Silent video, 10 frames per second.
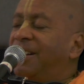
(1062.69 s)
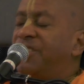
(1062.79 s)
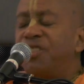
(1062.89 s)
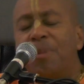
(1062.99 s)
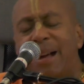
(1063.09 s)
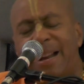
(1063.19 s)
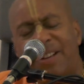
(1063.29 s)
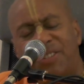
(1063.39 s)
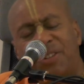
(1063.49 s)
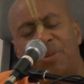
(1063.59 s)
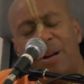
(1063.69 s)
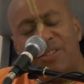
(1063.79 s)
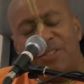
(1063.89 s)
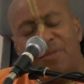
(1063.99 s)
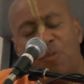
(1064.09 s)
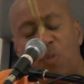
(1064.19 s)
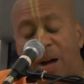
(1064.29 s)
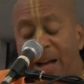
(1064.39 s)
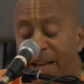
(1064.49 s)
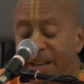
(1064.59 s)
So you might ask the question,
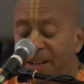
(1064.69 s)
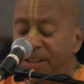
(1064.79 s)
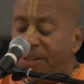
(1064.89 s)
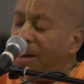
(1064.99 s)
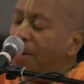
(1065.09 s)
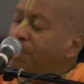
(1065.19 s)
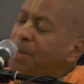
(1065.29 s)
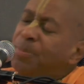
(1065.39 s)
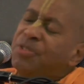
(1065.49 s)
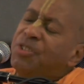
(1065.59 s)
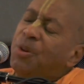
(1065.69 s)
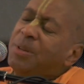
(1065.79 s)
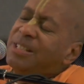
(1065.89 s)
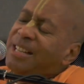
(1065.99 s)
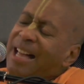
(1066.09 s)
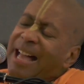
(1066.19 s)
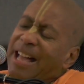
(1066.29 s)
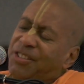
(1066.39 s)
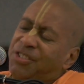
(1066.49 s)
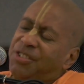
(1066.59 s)
why are people so
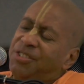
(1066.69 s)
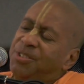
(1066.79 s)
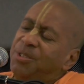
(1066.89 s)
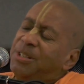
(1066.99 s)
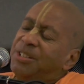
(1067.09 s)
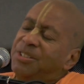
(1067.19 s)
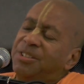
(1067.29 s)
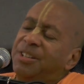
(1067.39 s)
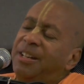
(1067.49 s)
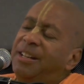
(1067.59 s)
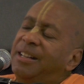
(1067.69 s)
attached to this